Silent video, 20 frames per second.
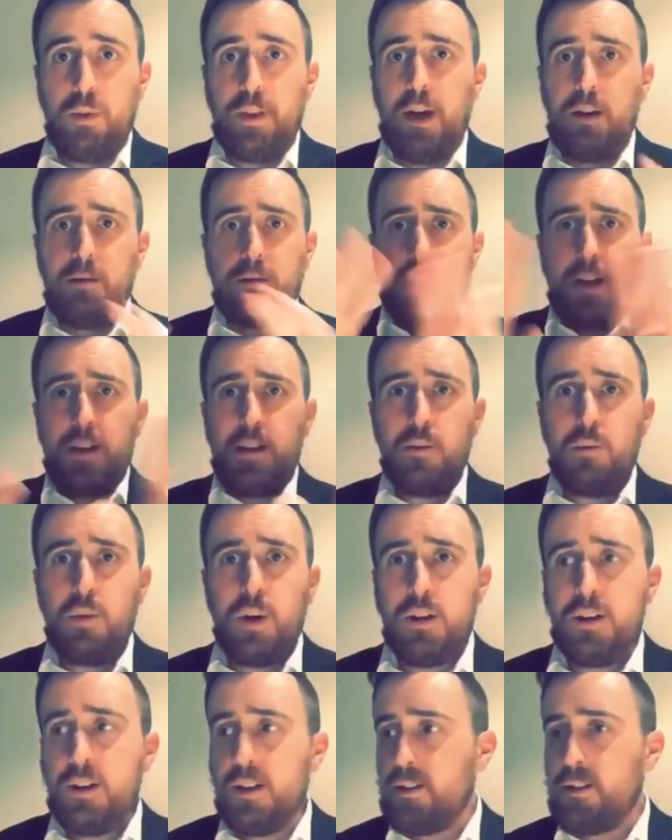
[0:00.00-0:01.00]
without
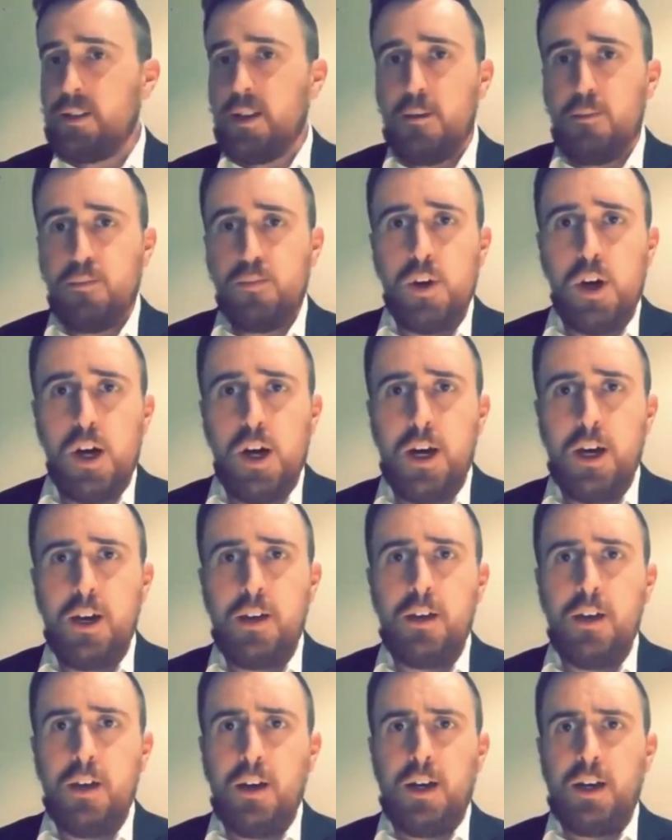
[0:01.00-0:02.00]
anyone except
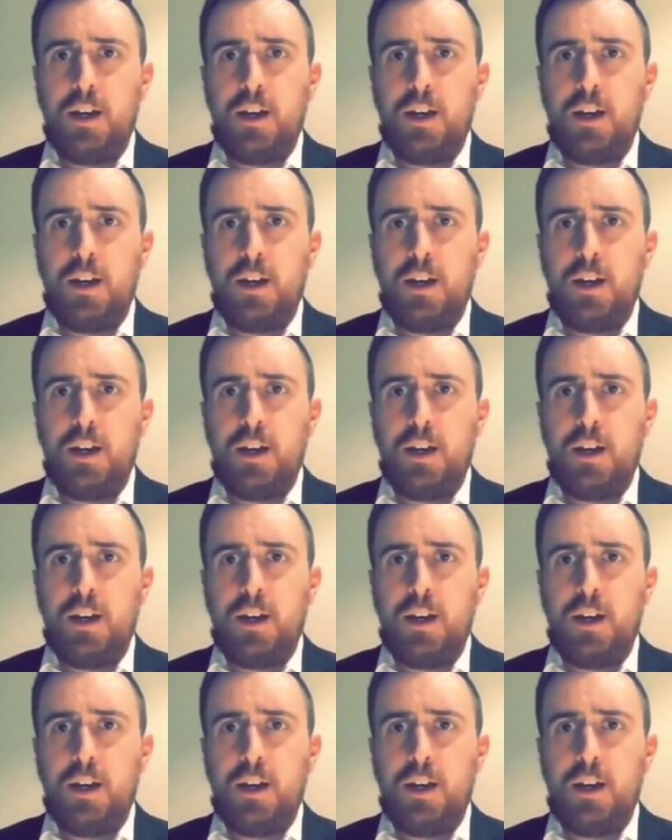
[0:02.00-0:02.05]
Brian.